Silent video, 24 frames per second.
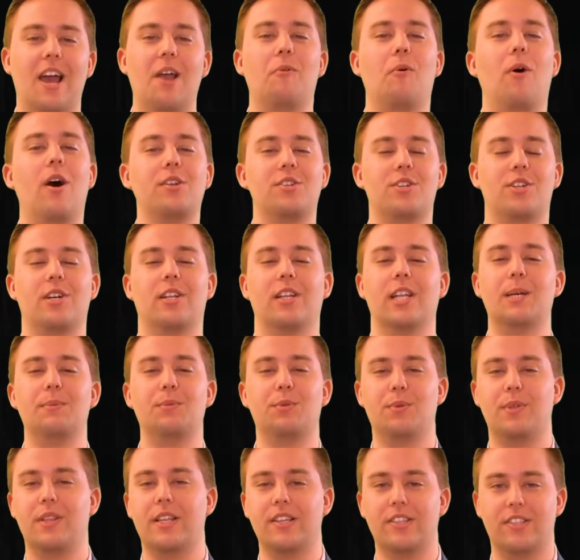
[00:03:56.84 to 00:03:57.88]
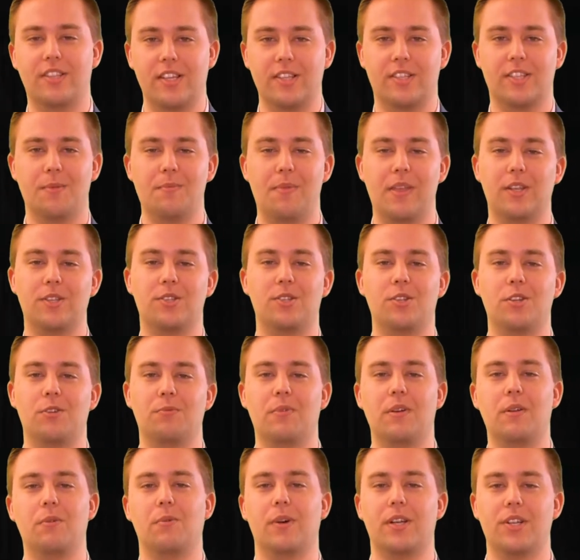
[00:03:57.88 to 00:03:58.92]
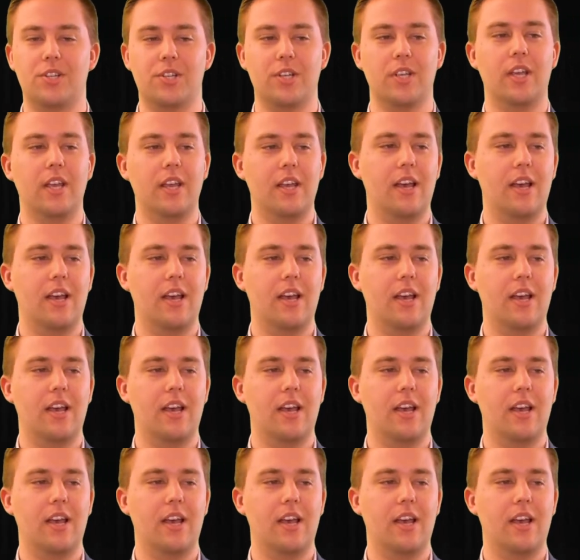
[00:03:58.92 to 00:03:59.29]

I watch clips when they say something stupid, which